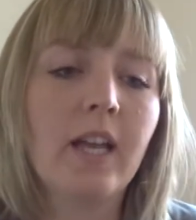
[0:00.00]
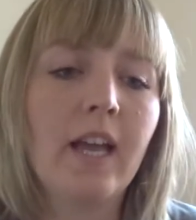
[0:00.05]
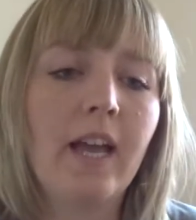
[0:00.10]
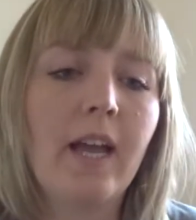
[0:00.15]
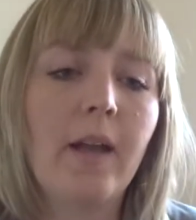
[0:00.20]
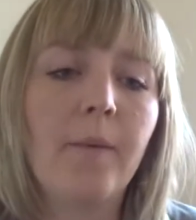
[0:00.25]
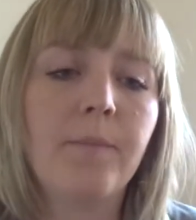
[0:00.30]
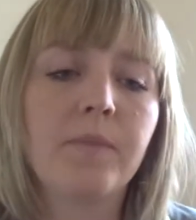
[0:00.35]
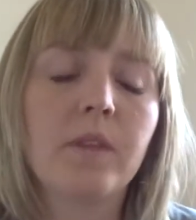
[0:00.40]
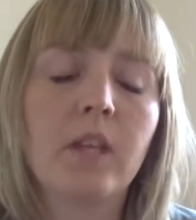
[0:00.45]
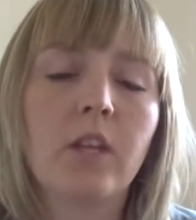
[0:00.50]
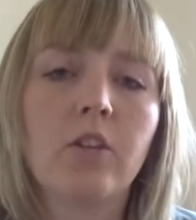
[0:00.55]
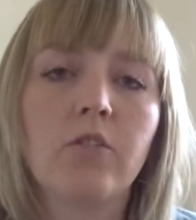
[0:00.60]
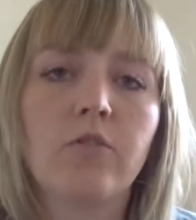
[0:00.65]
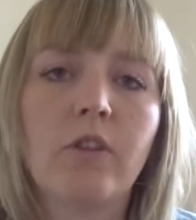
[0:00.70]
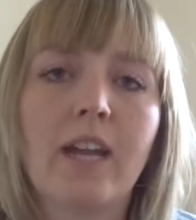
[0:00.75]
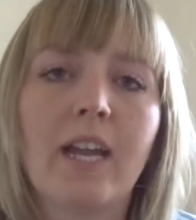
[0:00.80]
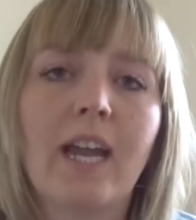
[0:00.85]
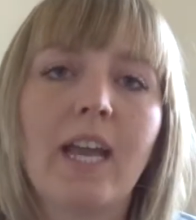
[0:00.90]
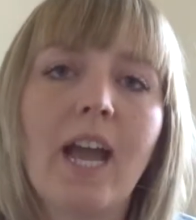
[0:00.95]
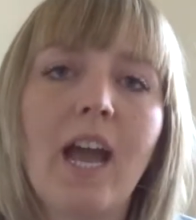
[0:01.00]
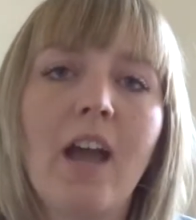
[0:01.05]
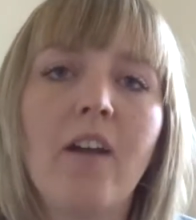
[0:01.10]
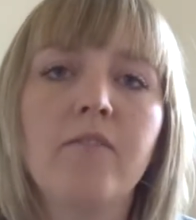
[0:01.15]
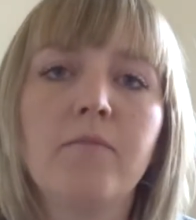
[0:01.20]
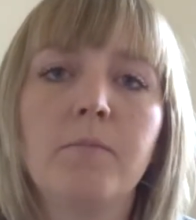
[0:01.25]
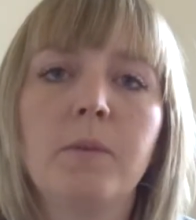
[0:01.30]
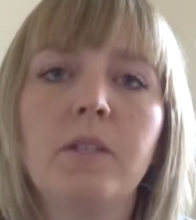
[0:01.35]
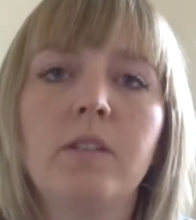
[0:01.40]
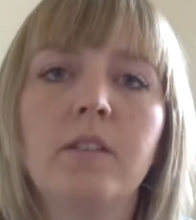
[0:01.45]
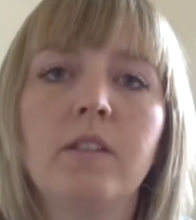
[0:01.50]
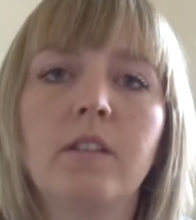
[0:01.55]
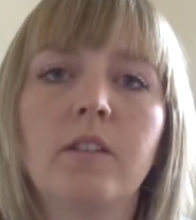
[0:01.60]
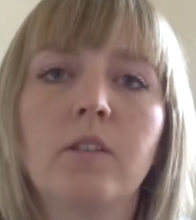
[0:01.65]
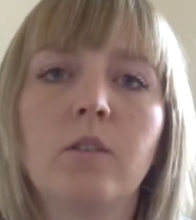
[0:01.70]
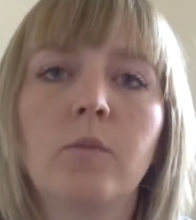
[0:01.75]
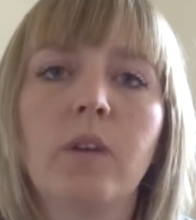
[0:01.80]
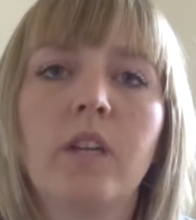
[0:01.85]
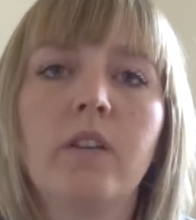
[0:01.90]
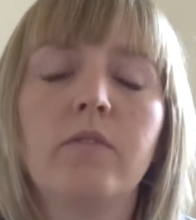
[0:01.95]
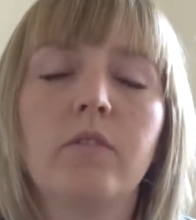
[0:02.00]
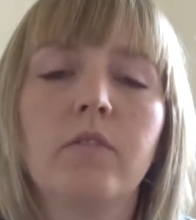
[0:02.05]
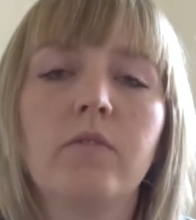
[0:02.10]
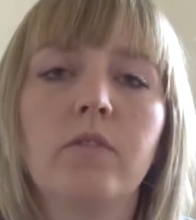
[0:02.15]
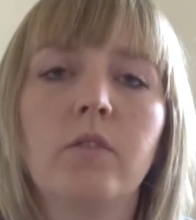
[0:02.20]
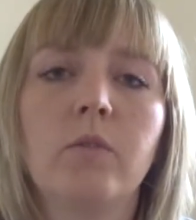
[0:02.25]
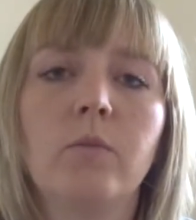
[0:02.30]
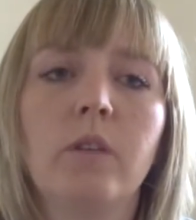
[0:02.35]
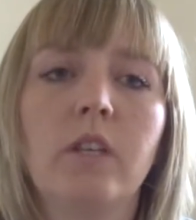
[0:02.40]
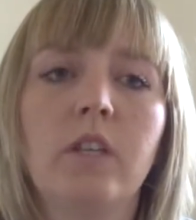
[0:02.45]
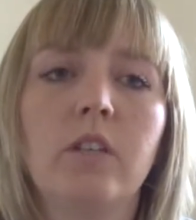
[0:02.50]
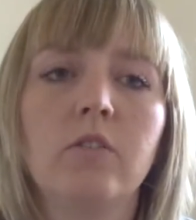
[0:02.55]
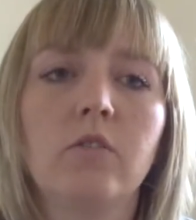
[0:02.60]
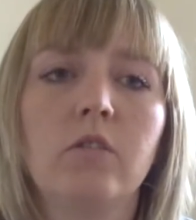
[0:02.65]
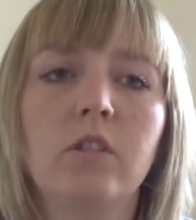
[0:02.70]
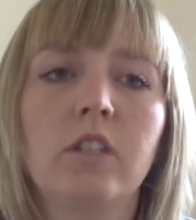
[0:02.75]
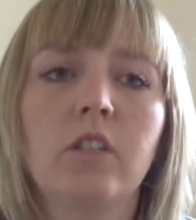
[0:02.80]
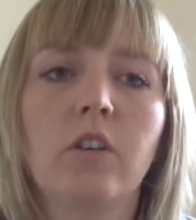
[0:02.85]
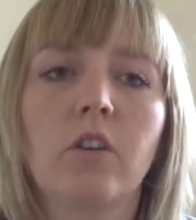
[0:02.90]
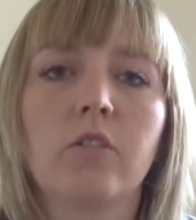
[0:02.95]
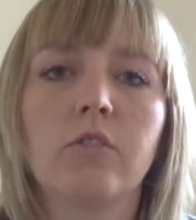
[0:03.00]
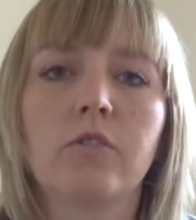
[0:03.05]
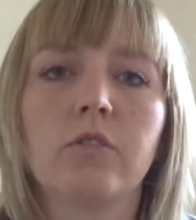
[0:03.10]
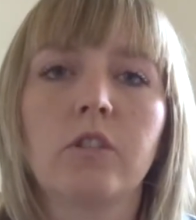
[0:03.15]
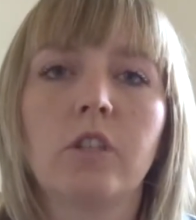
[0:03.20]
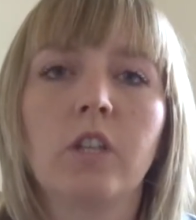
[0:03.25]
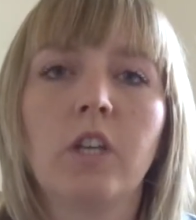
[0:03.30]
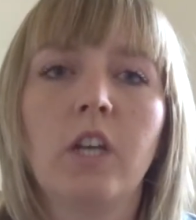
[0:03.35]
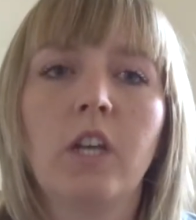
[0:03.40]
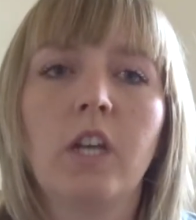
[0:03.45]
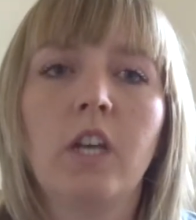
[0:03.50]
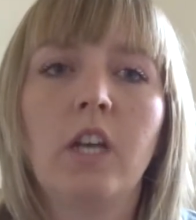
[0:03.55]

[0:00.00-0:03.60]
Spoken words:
Right, I have been away for a few weeks only because